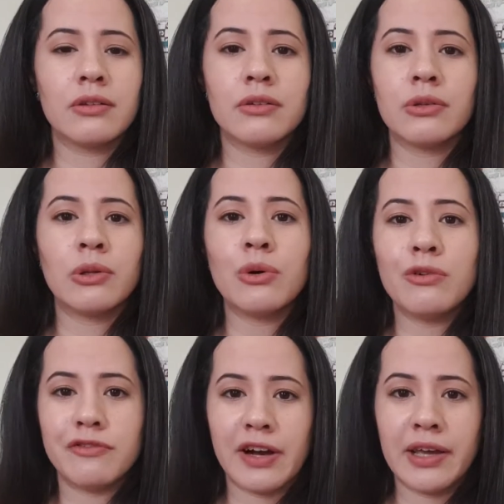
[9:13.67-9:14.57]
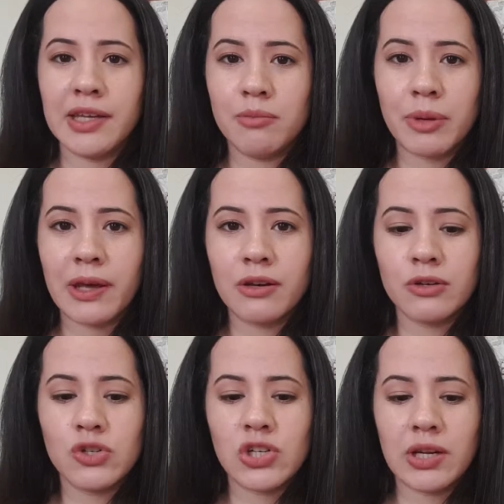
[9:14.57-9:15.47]
low vibe
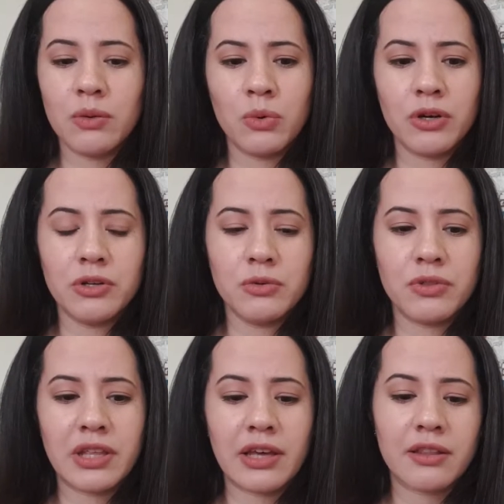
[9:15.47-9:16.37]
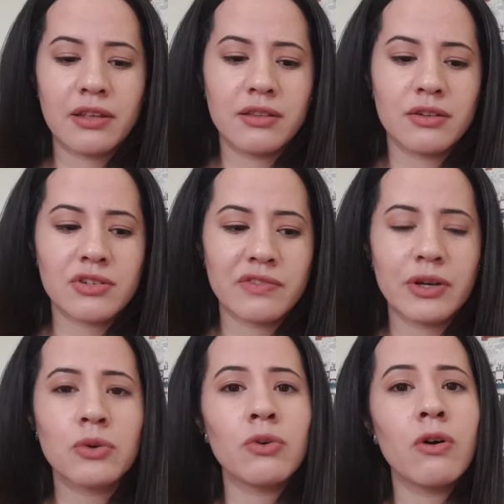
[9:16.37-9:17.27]
energy where you think that there's
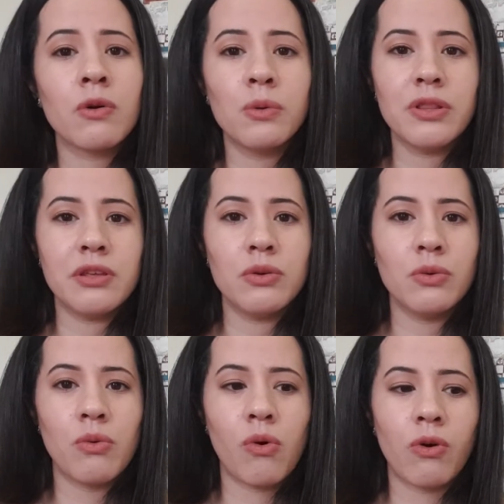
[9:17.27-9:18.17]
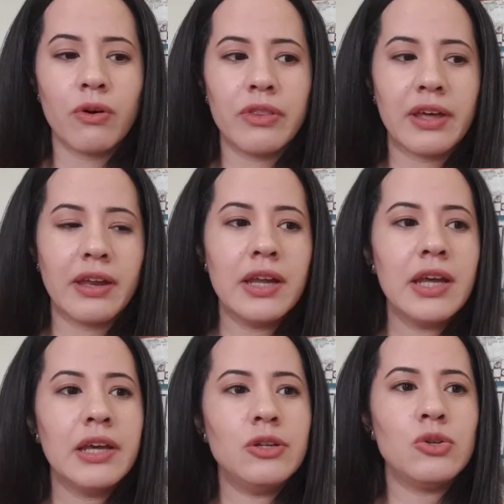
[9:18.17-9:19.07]
something wrong with you, or that
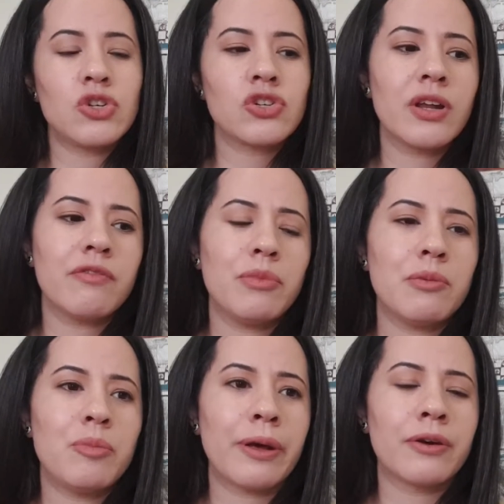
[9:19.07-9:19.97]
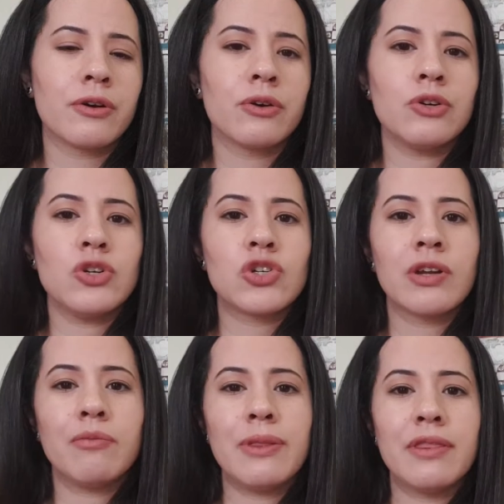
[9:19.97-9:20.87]
you should have been better, or you should
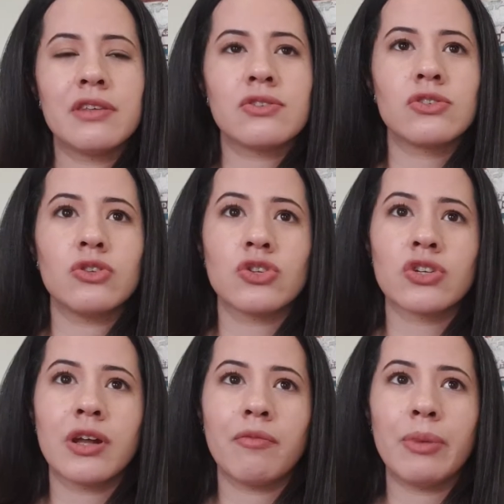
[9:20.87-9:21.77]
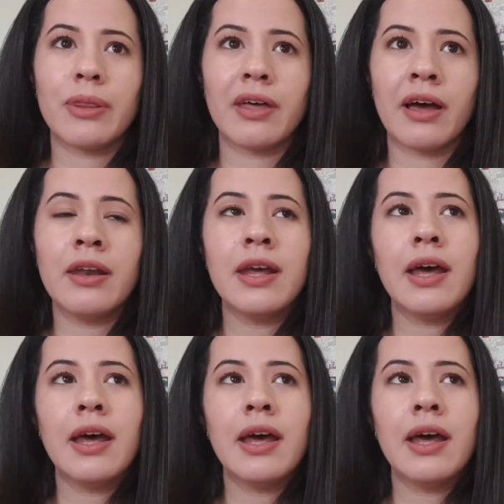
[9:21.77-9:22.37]
have been this, or you should have been that.